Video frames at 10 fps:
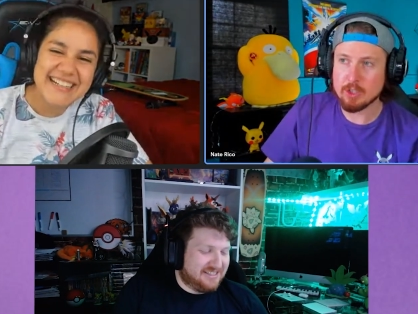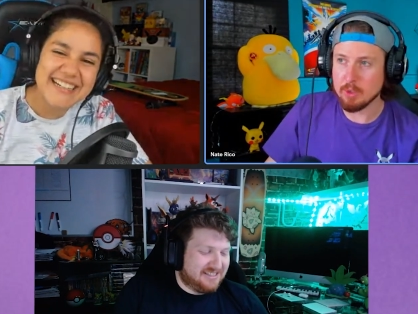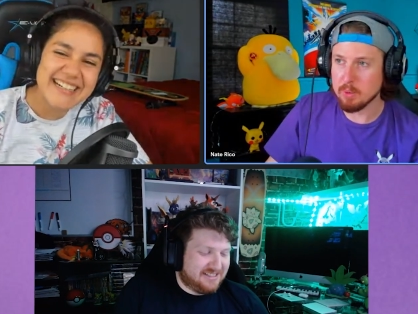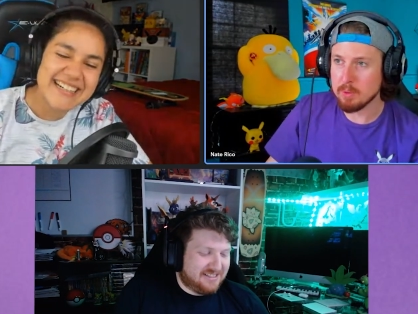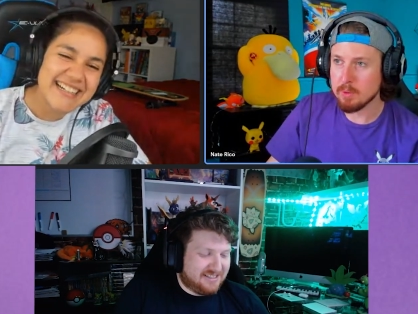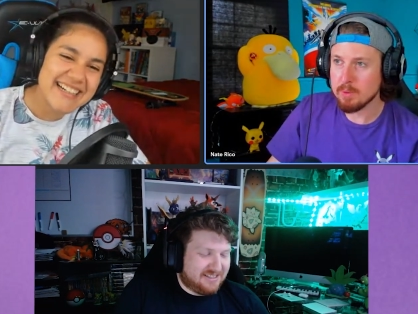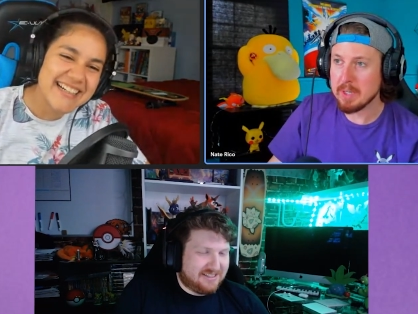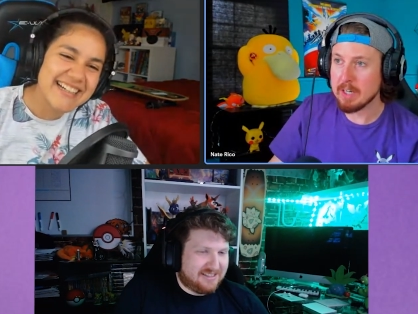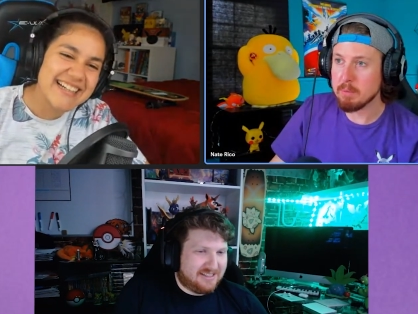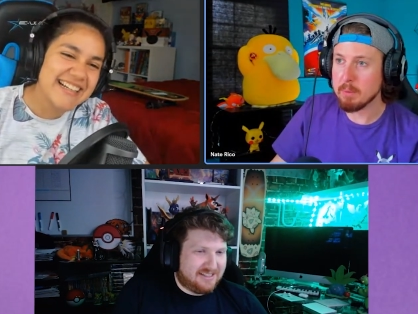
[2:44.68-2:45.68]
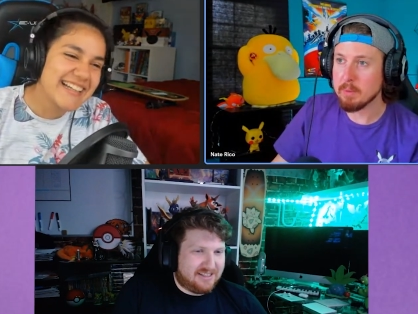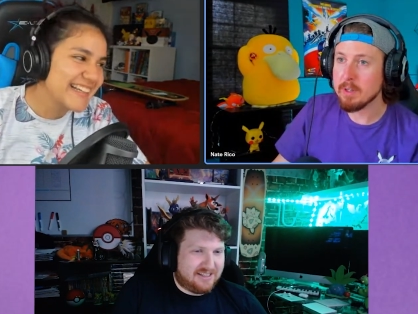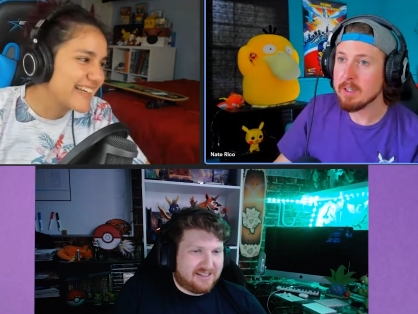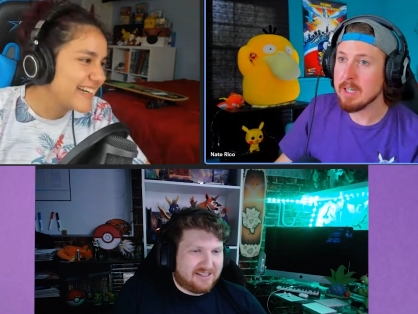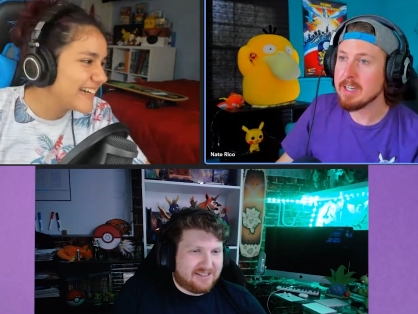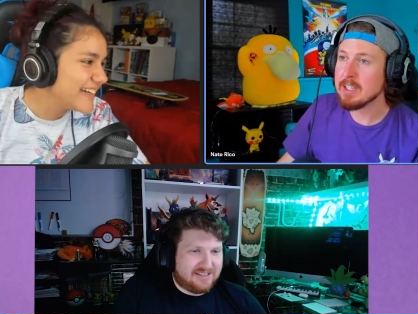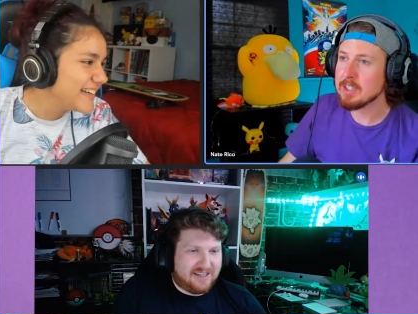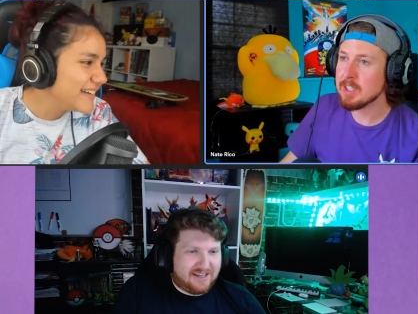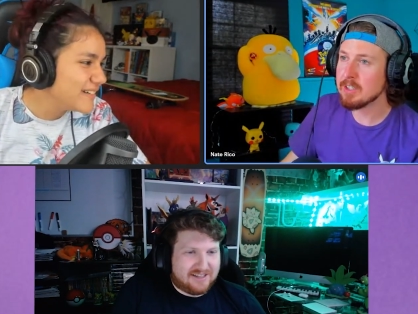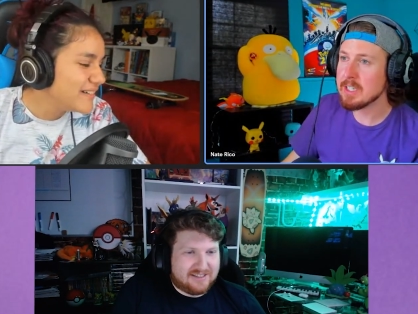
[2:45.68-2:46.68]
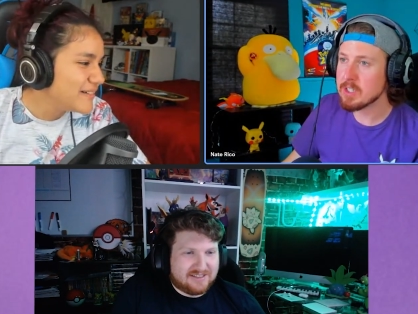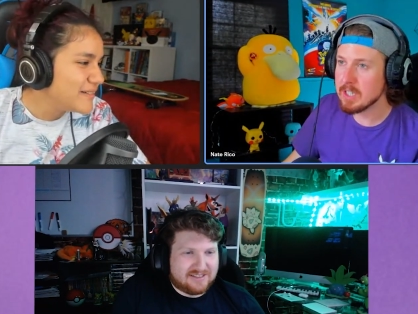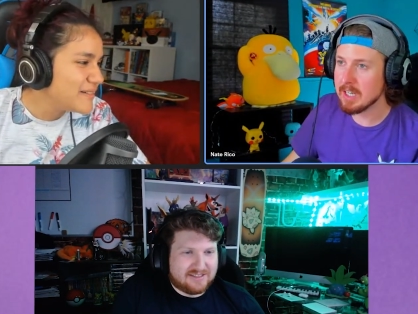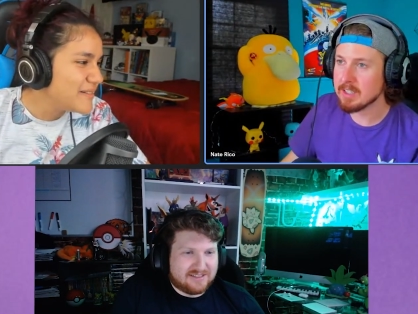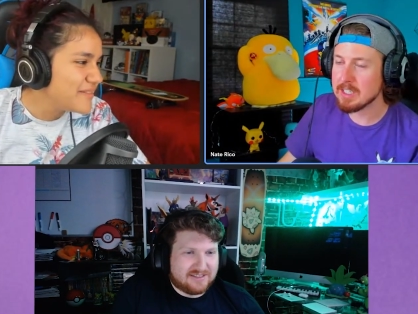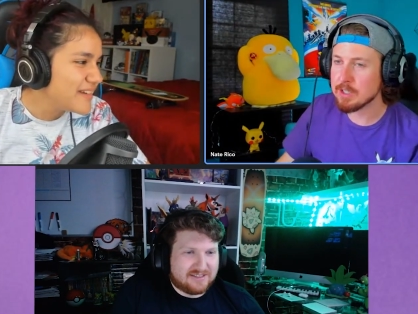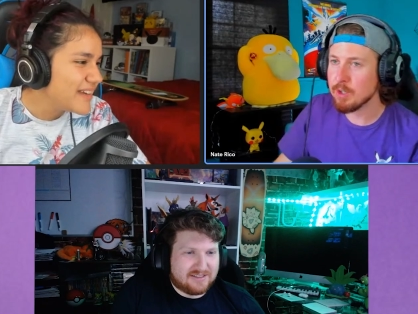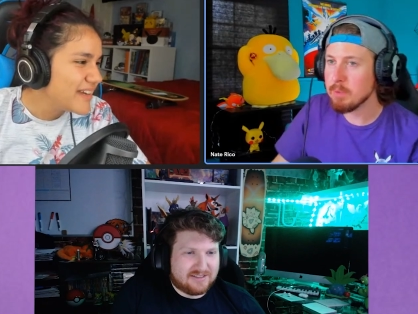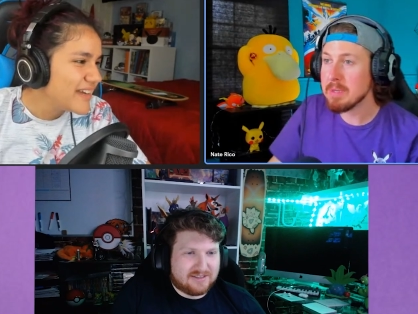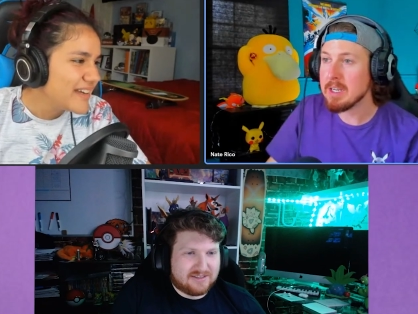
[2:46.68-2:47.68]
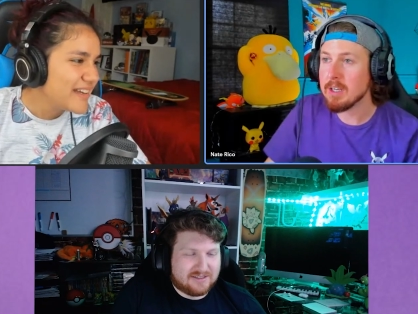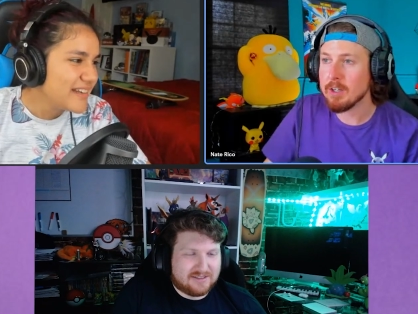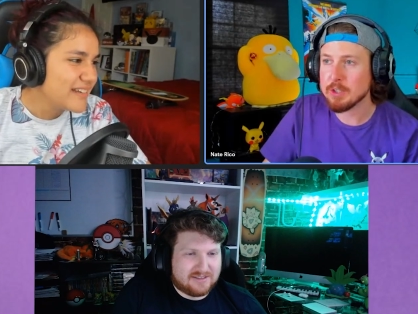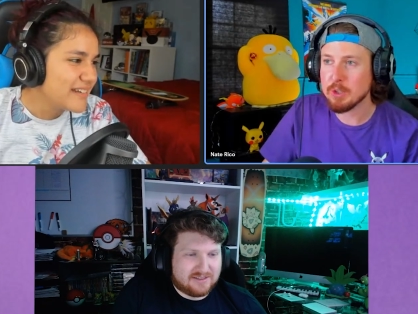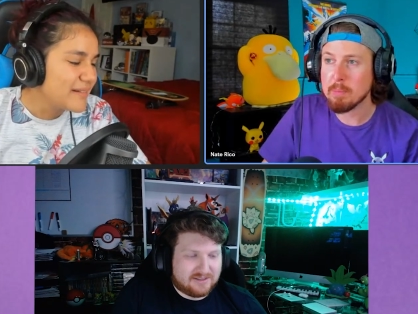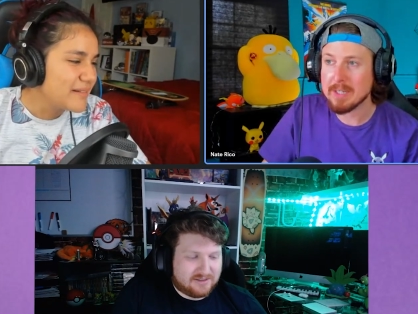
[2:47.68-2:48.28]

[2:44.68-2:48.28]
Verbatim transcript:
Speaker 1: too. We got to remember, yeah. not yeah. necessarily sets. These could be also